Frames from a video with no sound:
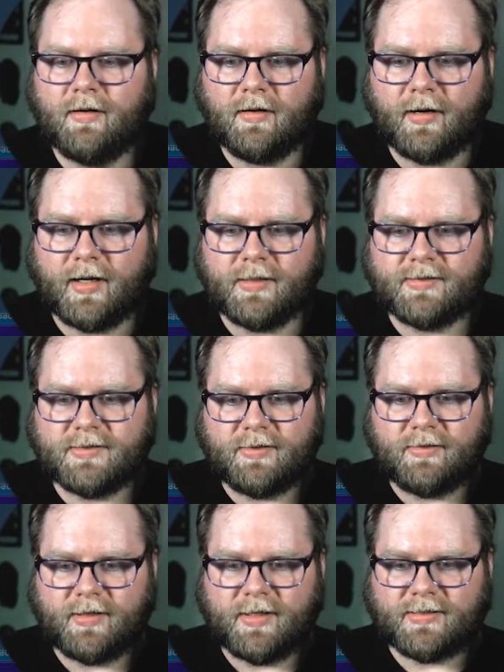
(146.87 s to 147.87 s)
Right. So
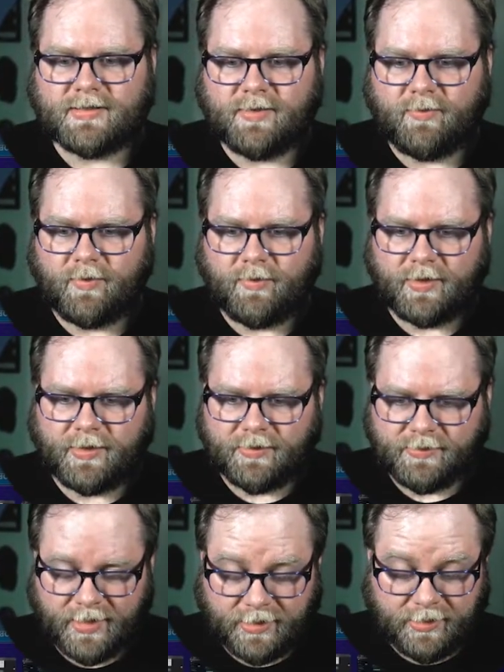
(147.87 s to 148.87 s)
the next thing we want to do
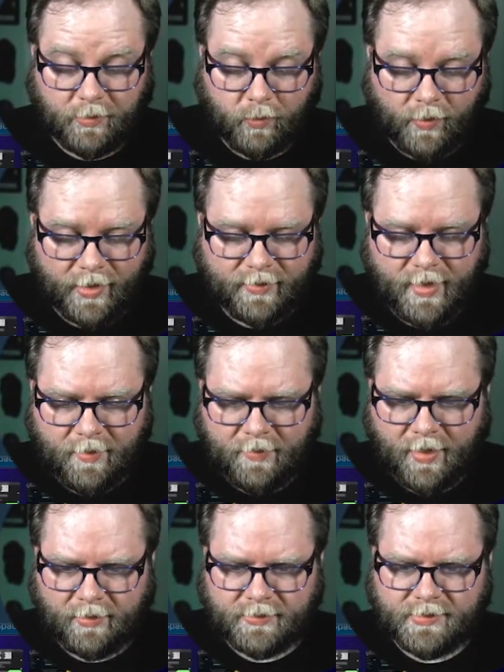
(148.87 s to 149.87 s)
is actually write that
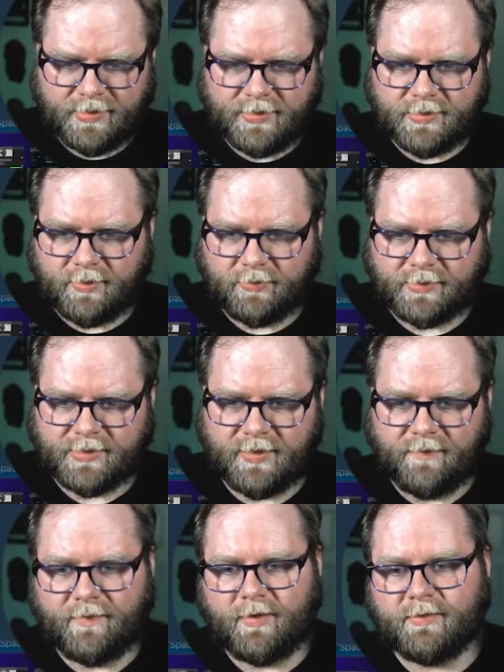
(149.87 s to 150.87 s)
policy. So we'll say
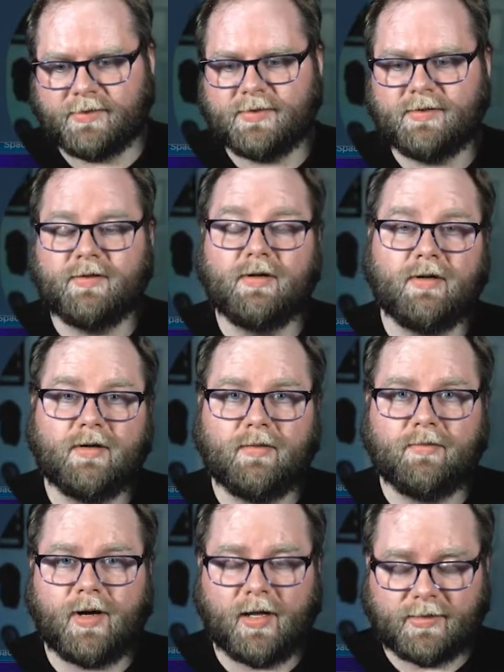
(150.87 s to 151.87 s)
vault
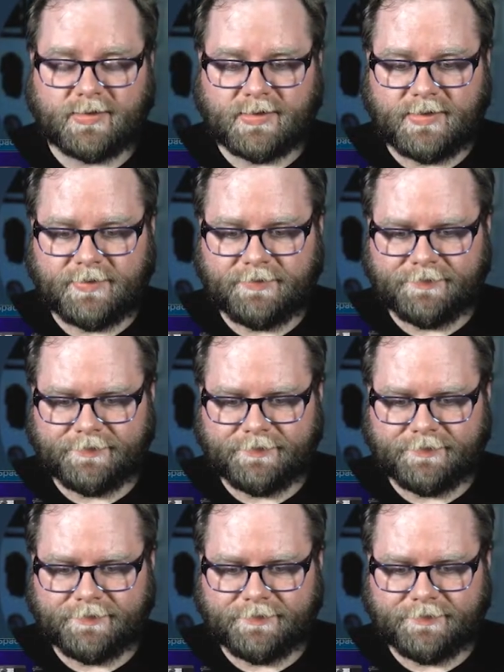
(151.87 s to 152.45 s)
policy.